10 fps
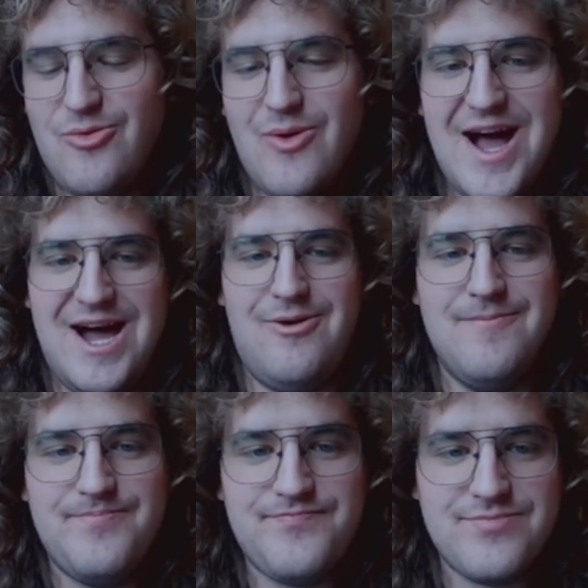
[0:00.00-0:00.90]
Wow.
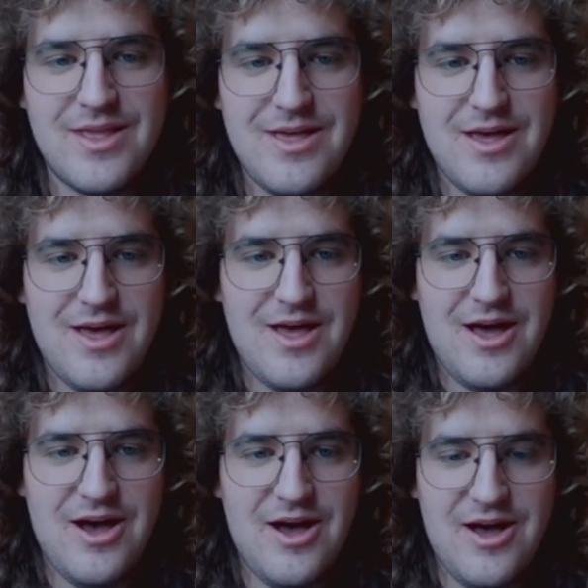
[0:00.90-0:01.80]

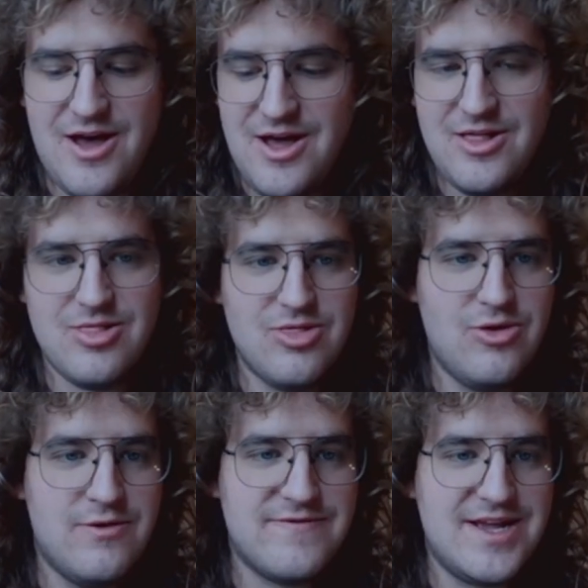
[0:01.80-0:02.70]

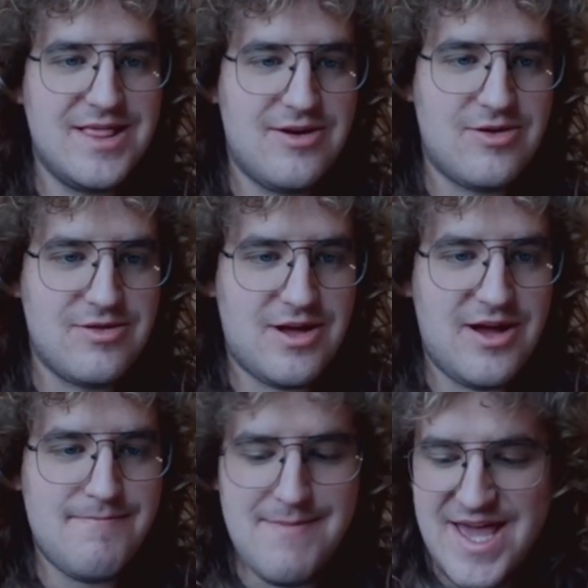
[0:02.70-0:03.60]
Lovely
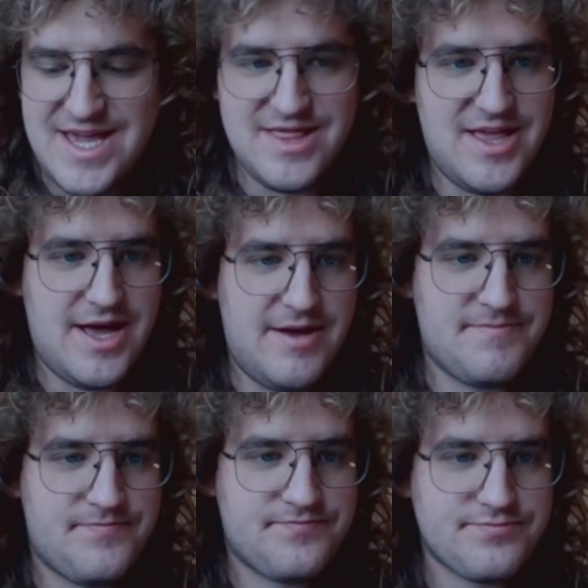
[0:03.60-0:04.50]
little mate in there.
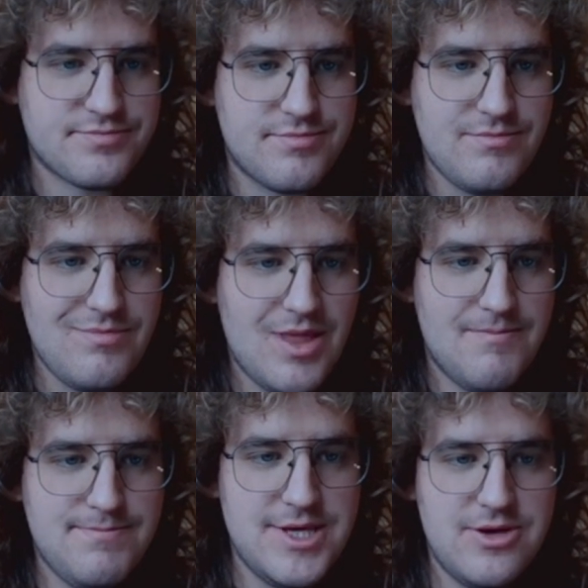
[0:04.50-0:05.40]

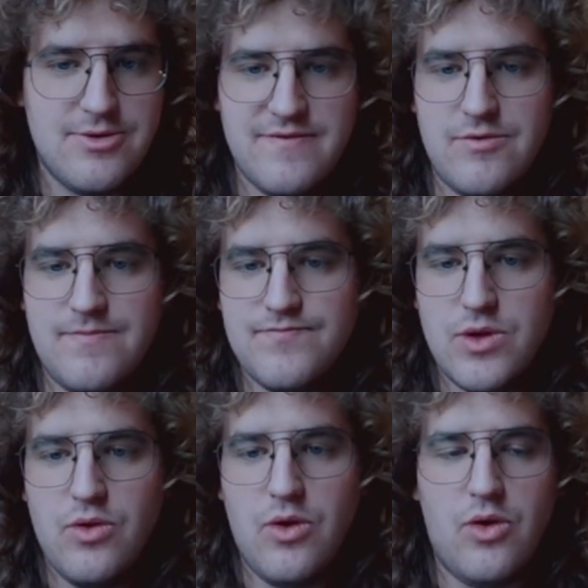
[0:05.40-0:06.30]
Beautiful.
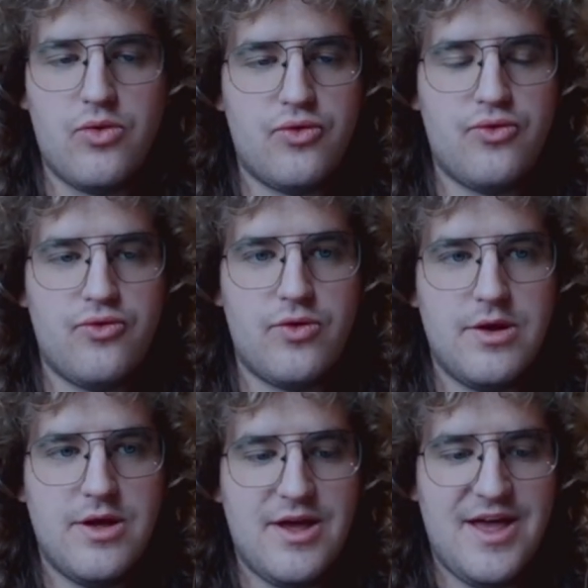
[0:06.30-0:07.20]
Oh,
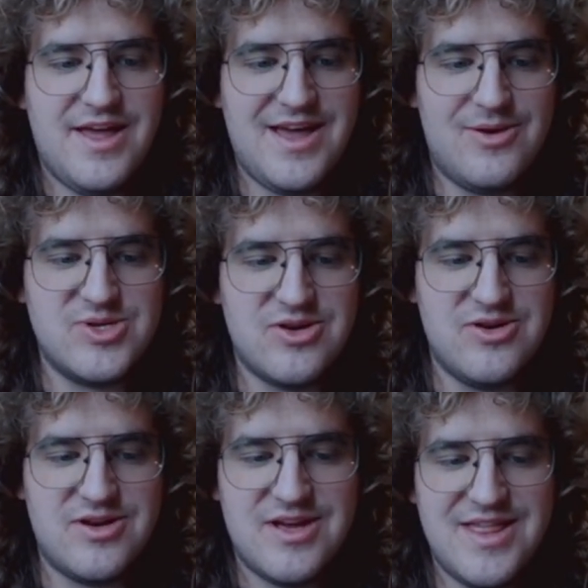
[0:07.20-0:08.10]
that was
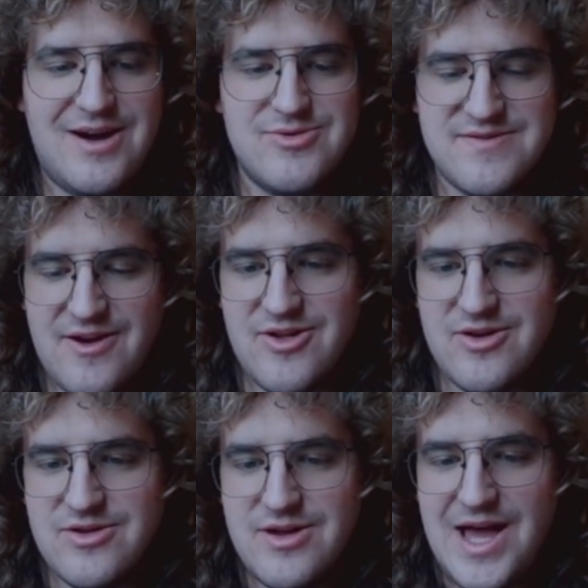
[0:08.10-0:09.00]
good. That was very
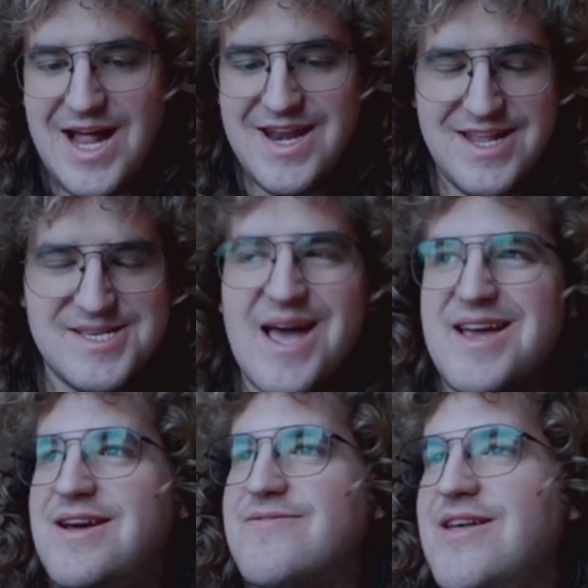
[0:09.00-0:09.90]
good. I need a
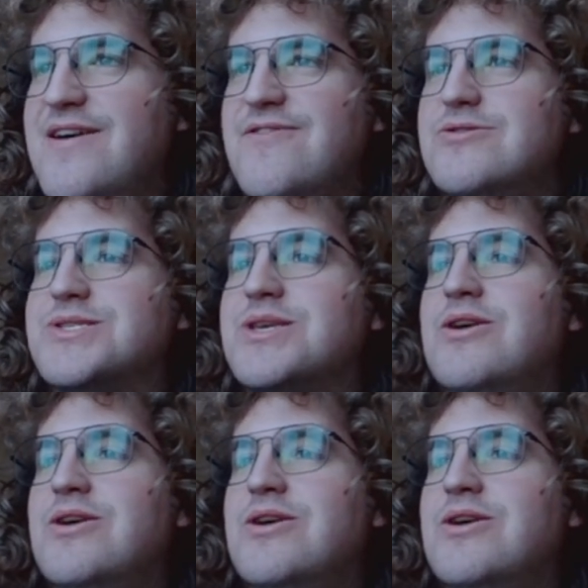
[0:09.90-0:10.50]
second after that, folks.